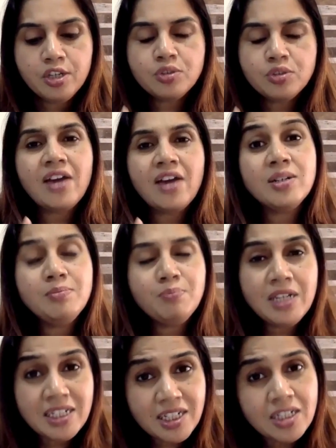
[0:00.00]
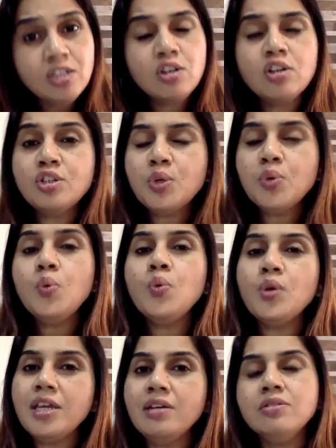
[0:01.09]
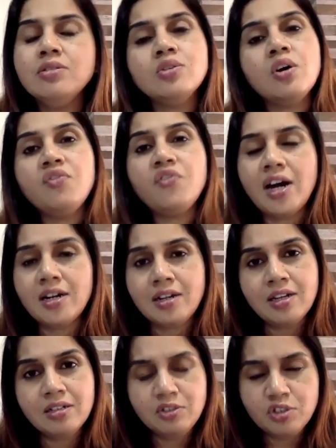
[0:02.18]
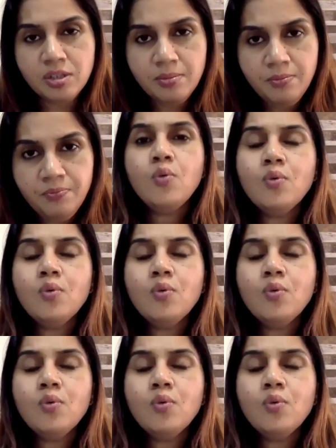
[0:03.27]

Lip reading: You should have completed your 2 years of articleship.